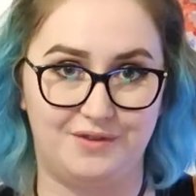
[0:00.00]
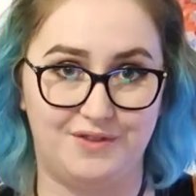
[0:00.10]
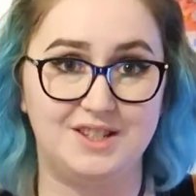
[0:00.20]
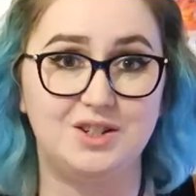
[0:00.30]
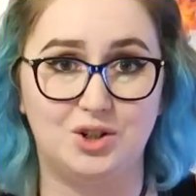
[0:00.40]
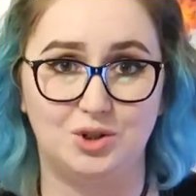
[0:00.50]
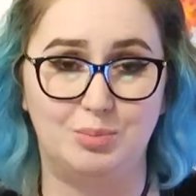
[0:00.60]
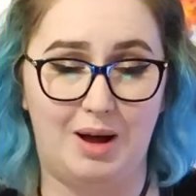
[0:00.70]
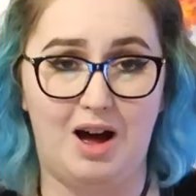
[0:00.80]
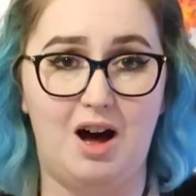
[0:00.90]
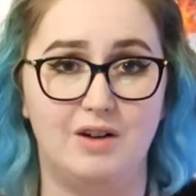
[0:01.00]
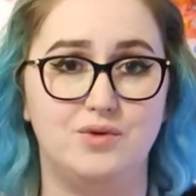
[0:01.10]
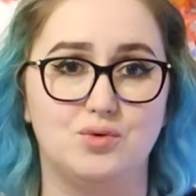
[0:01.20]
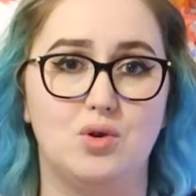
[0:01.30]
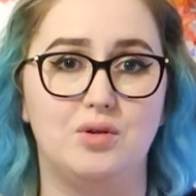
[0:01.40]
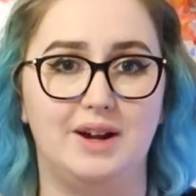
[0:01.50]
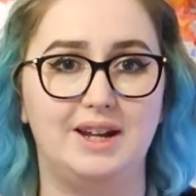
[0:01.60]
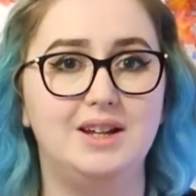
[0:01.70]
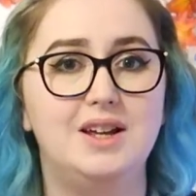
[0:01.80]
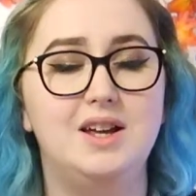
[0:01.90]
physical part of
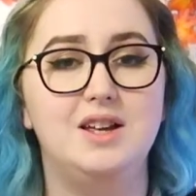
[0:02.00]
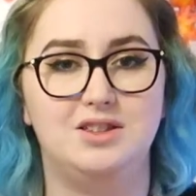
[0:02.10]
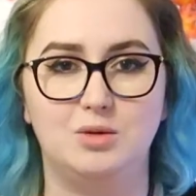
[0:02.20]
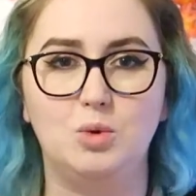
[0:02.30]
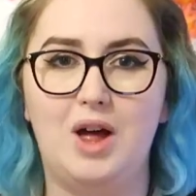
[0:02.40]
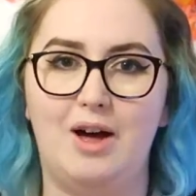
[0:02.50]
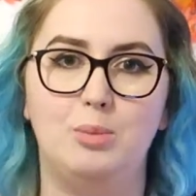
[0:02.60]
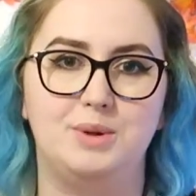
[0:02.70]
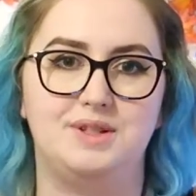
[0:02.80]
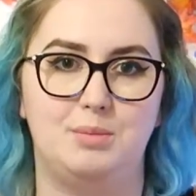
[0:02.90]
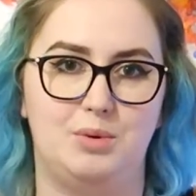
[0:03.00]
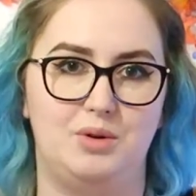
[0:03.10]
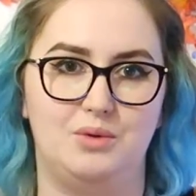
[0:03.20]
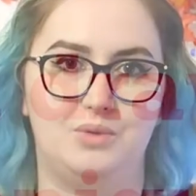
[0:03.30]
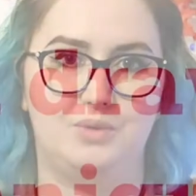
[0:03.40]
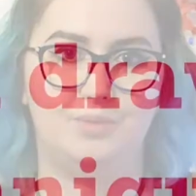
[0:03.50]
drawing that will help us improve.